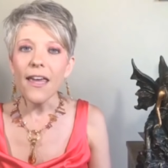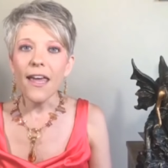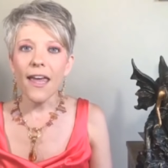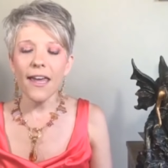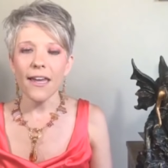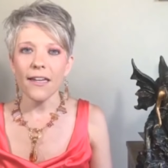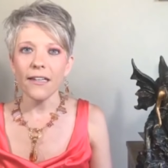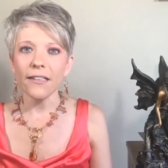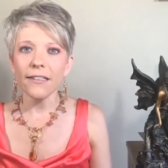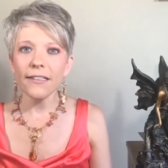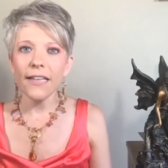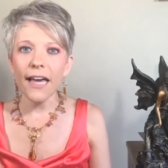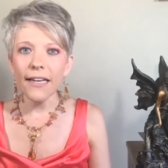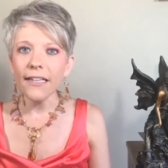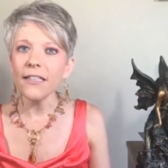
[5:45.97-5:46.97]
and
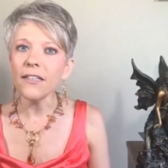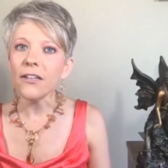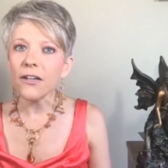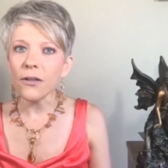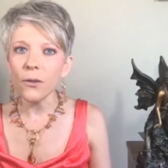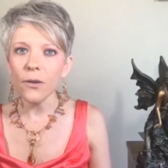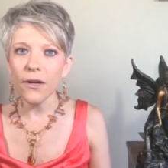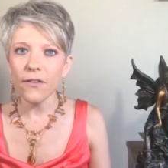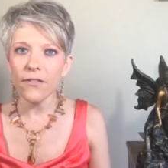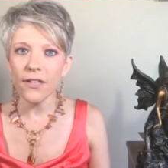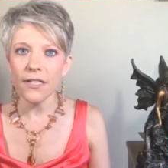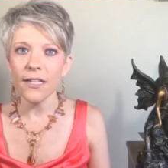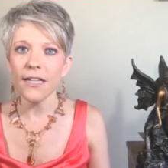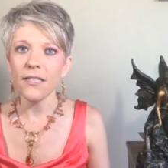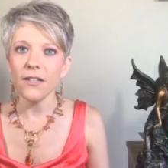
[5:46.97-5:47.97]
letting go of the
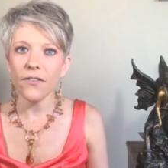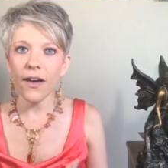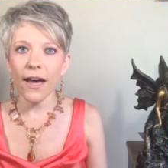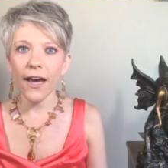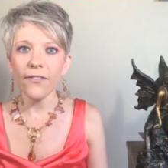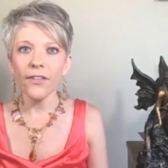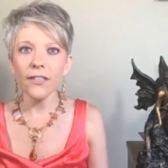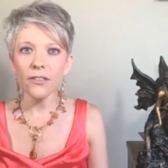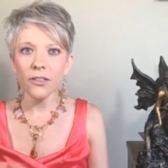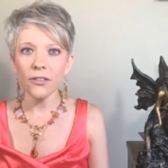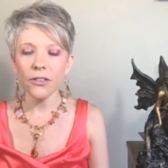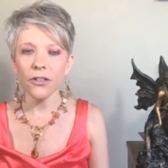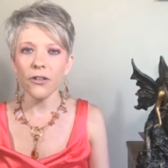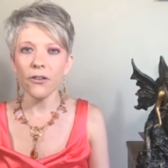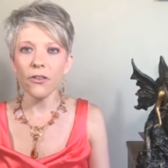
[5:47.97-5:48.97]
sense of having to
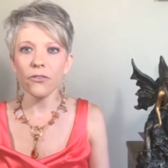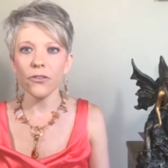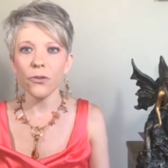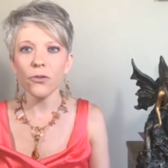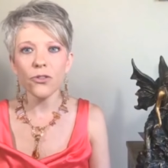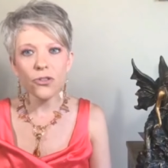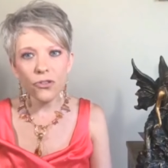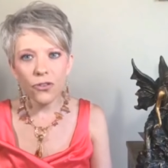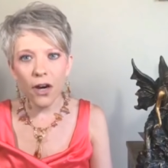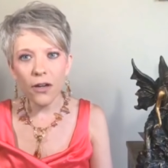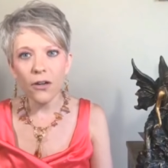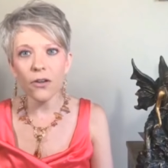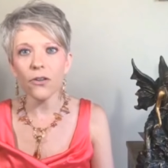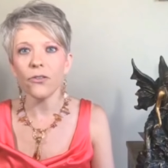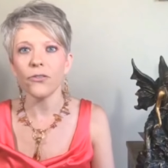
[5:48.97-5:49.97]
learn through
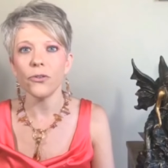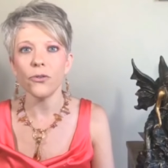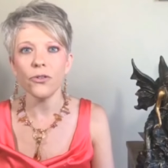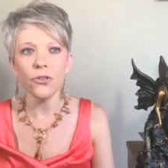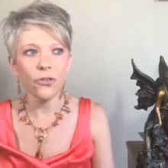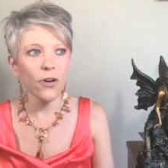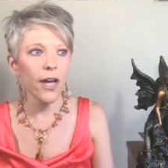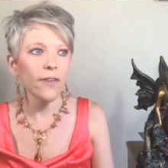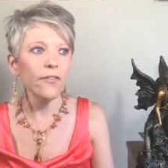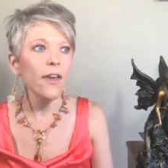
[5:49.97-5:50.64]
struggle, through strife,